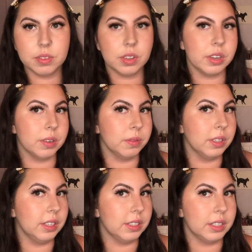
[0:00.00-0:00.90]
You can
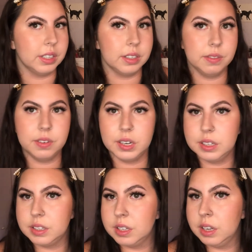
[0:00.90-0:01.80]
really see a
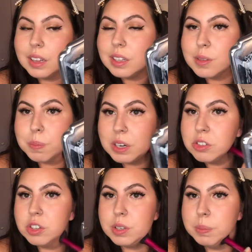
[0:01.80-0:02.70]
difference that this
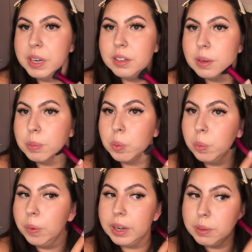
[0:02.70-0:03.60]
brush just picked up
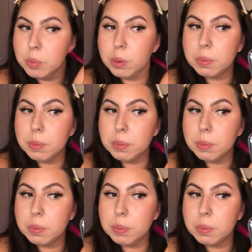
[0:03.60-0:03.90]
way more